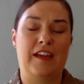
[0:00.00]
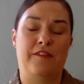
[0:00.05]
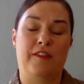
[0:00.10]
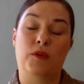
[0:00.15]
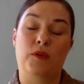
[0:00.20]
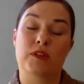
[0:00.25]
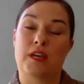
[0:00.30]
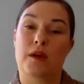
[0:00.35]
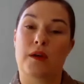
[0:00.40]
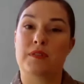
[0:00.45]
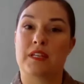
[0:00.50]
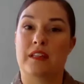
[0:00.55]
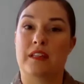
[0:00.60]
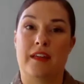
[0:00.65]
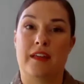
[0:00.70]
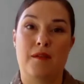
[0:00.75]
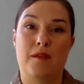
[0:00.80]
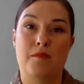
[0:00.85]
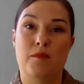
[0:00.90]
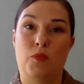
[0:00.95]
if it was up to
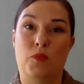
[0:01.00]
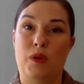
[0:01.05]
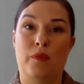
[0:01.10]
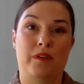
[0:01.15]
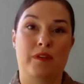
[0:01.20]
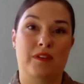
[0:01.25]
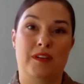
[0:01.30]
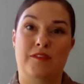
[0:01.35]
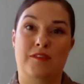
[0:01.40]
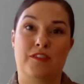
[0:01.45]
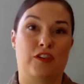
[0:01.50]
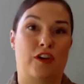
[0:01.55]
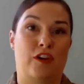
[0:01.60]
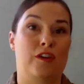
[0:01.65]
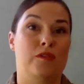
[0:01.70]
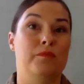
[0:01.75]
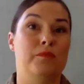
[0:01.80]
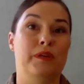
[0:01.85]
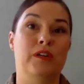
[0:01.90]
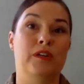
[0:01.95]
them, we wouldn't have
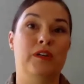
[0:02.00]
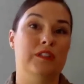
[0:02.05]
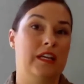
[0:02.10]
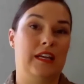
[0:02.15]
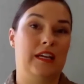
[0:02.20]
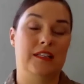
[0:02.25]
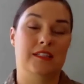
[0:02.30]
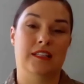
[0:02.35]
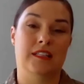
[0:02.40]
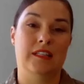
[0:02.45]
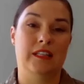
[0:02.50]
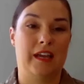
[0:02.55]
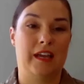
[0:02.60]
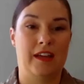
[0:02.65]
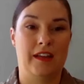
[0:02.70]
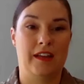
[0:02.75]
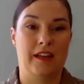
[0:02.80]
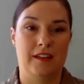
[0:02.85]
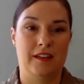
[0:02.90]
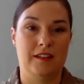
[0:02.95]
started building until the
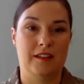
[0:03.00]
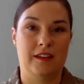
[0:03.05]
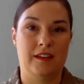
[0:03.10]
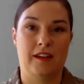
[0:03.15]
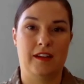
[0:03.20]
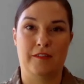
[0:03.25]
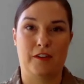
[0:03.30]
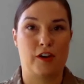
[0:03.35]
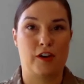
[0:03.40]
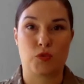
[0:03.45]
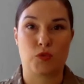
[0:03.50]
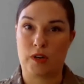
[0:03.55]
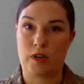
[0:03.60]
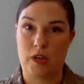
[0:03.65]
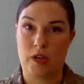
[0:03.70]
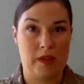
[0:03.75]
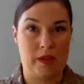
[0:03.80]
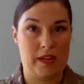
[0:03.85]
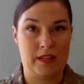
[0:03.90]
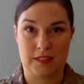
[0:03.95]
end of our
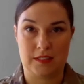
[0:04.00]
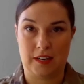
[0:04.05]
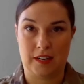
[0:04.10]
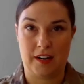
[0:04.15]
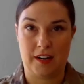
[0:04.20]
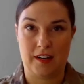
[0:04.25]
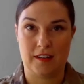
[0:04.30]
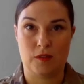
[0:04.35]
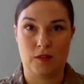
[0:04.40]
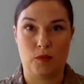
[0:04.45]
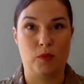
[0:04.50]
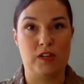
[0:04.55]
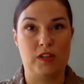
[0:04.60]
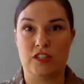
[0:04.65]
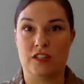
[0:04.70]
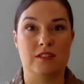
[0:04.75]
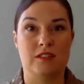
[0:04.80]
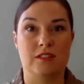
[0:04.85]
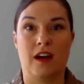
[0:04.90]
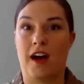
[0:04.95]
20 weeks there,
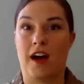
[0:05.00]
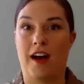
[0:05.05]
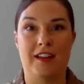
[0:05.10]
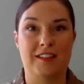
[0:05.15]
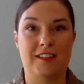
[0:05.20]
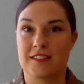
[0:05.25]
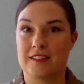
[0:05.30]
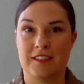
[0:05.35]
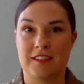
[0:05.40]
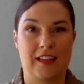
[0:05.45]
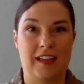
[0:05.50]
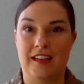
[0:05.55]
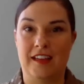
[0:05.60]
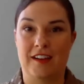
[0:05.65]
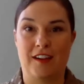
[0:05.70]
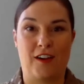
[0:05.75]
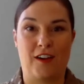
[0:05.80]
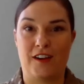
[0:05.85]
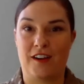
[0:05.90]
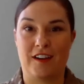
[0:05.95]
which is not
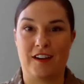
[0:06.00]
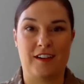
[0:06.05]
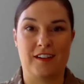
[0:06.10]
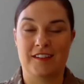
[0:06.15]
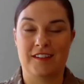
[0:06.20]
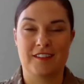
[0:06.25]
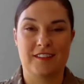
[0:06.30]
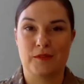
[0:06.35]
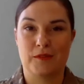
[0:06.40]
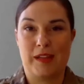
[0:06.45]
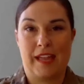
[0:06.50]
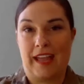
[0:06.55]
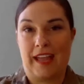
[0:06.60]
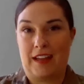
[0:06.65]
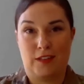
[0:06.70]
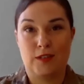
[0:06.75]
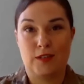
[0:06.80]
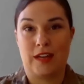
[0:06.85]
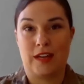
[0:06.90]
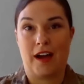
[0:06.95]
we
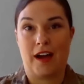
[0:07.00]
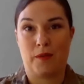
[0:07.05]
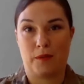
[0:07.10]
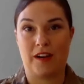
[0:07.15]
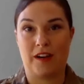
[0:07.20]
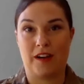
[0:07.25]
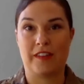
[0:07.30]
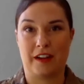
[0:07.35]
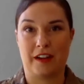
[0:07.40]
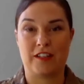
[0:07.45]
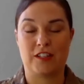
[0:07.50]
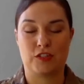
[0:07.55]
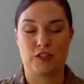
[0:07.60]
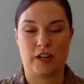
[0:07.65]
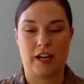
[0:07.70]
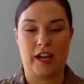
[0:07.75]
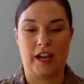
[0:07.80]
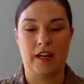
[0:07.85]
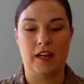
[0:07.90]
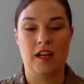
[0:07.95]
can't do that. We are there to
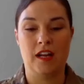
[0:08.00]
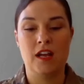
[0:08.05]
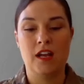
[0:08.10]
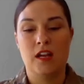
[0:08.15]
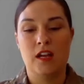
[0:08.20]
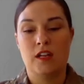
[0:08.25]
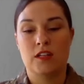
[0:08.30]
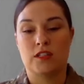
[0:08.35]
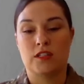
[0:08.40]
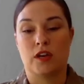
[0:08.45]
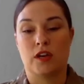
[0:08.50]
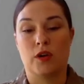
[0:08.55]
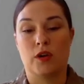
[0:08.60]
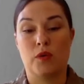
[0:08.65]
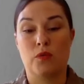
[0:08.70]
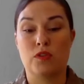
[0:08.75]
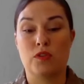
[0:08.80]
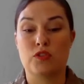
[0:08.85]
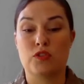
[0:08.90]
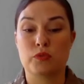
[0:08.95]
train. So
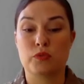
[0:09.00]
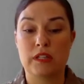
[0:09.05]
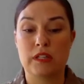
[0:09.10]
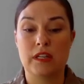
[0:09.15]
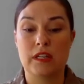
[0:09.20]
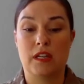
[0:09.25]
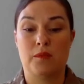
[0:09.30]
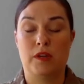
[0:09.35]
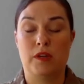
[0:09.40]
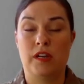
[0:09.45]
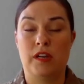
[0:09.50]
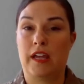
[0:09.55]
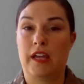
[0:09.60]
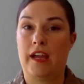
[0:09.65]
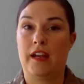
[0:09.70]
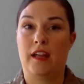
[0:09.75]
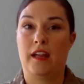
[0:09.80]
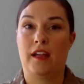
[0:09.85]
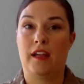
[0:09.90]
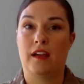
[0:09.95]
it was really
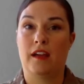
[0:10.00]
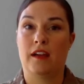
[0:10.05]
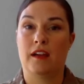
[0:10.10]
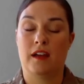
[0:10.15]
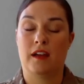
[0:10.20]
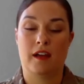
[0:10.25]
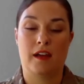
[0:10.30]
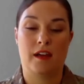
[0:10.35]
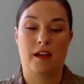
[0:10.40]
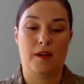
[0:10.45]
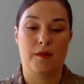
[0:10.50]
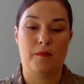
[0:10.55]
communicating